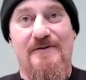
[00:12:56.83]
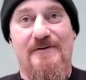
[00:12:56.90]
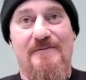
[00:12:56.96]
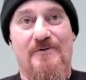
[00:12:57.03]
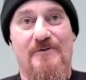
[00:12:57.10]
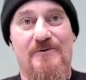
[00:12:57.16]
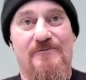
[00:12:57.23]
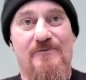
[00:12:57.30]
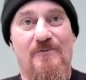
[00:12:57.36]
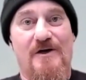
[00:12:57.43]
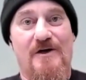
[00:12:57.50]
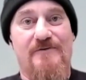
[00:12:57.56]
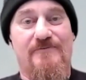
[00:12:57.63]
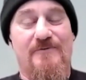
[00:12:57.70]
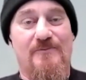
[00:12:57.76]
move
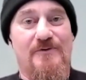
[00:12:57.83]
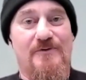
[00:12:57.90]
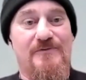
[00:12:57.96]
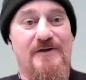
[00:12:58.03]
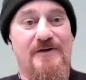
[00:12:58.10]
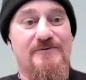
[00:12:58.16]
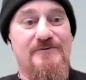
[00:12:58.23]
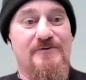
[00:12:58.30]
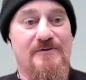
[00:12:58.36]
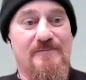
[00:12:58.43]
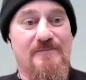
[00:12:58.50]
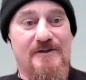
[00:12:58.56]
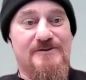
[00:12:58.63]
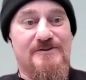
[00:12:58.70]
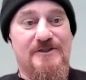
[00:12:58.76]
away from what they
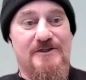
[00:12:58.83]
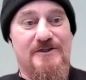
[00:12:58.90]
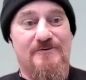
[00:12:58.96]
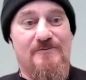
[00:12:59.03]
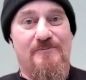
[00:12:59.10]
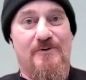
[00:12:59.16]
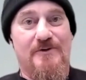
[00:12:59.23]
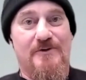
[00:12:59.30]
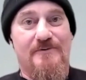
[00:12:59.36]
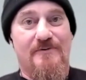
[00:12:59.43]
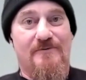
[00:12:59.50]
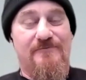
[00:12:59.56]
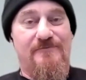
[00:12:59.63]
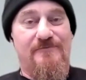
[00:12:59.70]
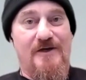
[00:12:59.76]
term a single point
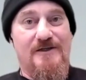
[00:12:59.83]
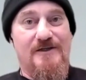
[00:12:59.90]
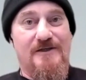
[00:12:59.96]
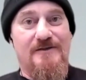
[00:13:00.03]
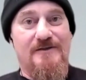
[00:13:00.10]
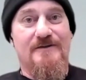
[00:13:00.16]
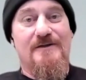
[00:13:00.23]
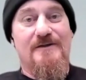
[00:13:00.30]
of failure,